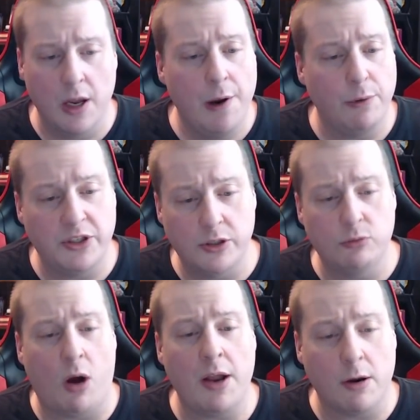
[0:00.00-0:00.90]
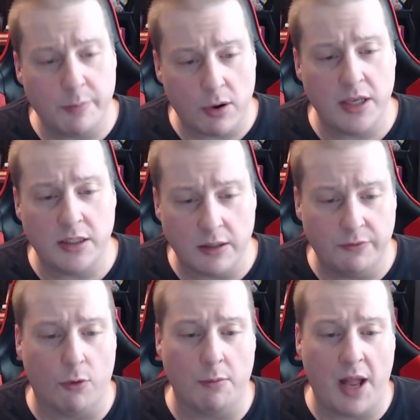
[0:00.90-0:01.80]
which is why our pricing
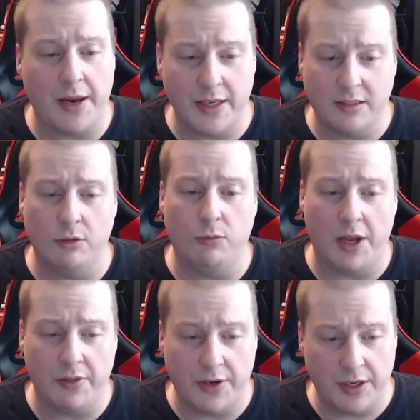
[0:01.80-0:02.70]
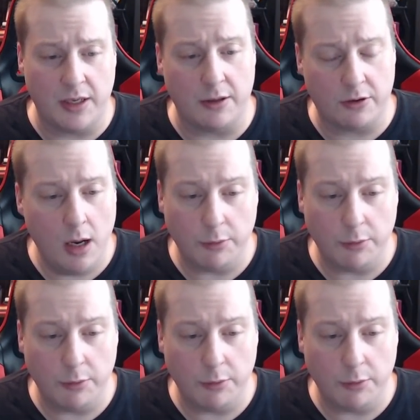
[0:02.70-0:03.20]
format is the way that it is.